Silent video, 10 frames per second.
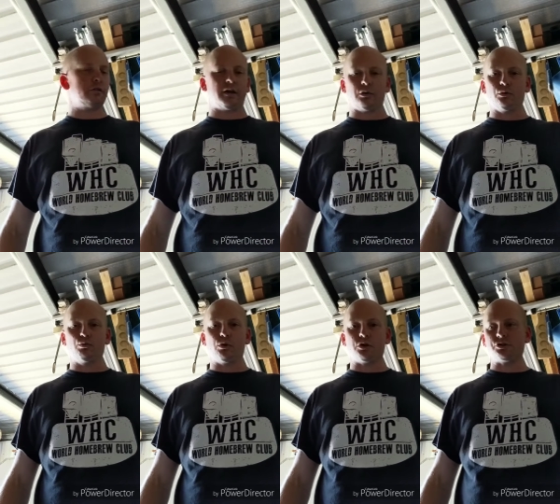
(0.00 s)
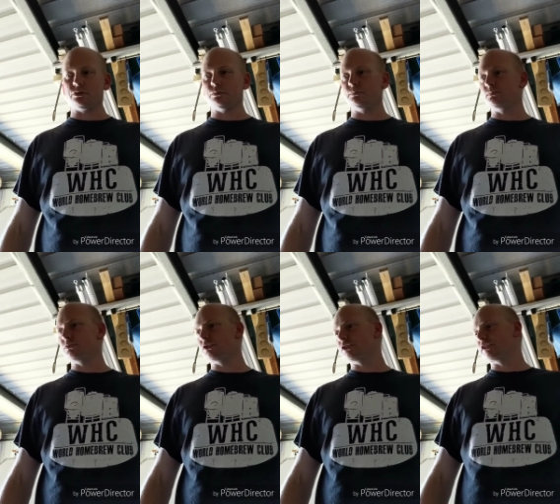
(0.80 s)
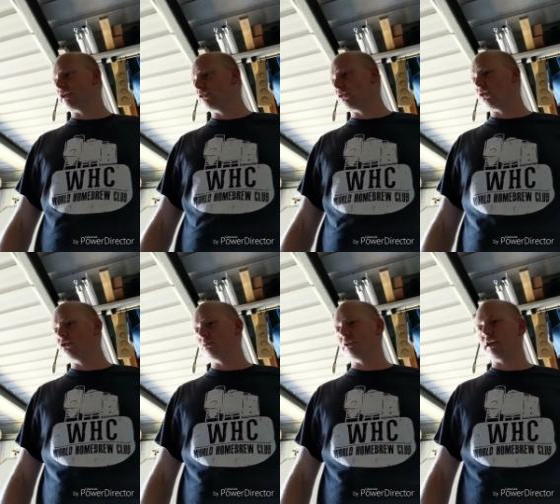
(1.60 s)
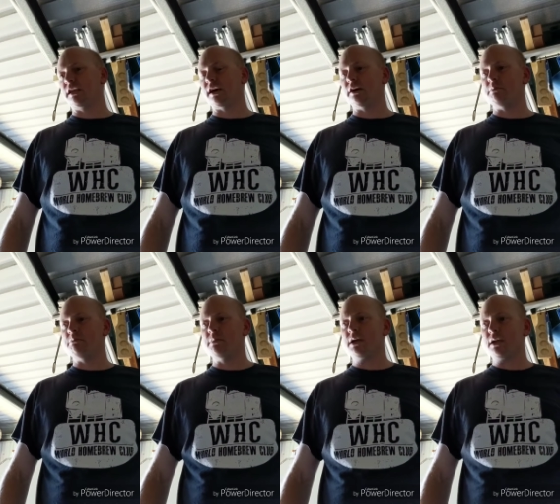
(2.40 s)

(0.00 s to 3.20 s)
They've had a good wash. I'll just sanitise them and then cut them,